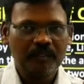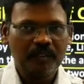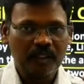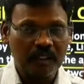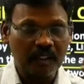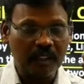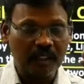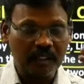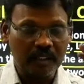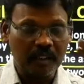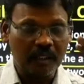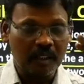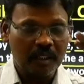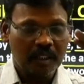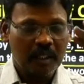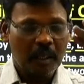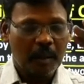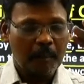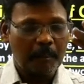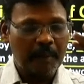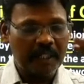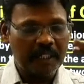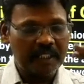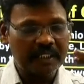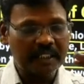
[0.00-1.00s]
the
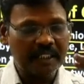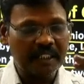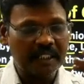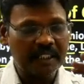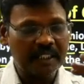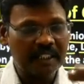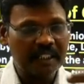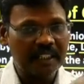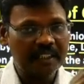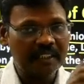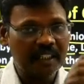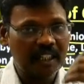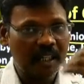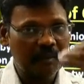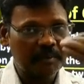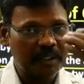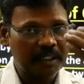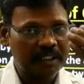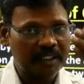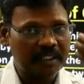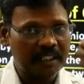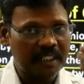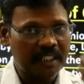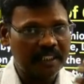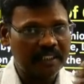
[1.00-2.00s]
percentage of the
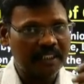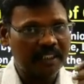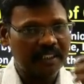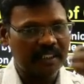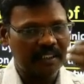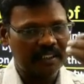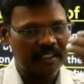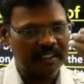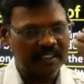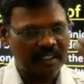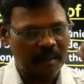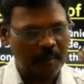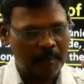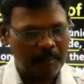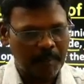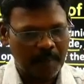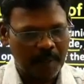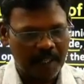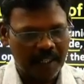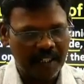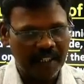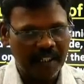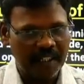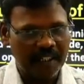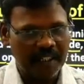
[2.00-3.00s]
change in the
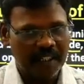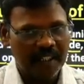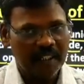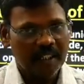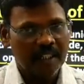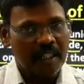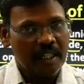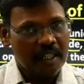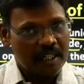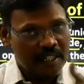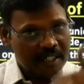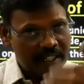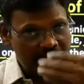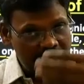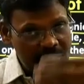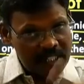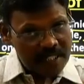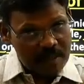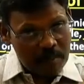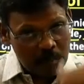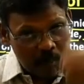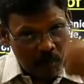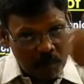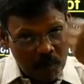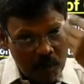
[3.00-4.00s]
supply
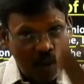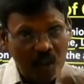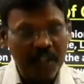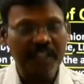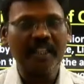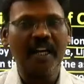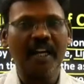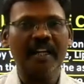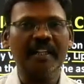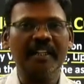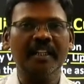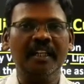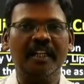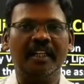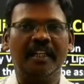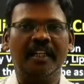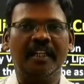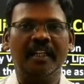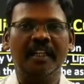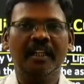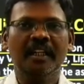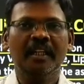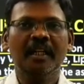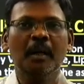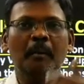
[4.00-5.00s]
is more than
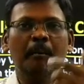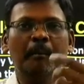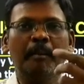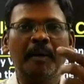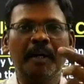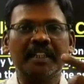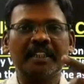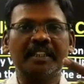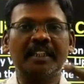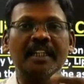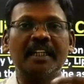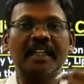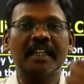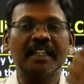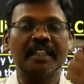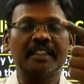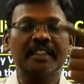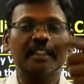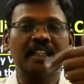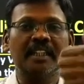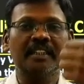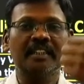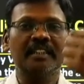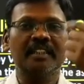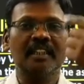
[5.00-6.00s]
the percentage
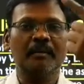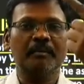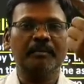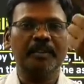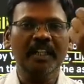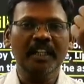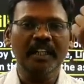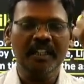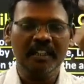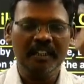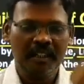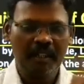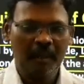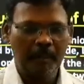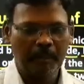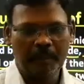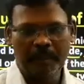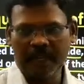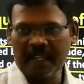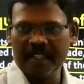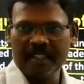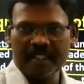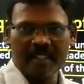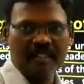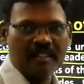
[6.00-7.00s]
change of the
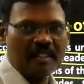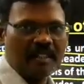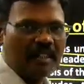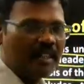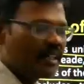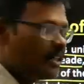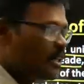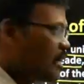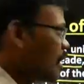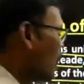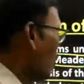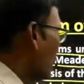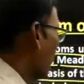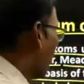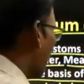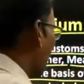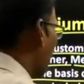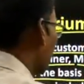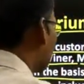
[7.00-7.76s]
price. For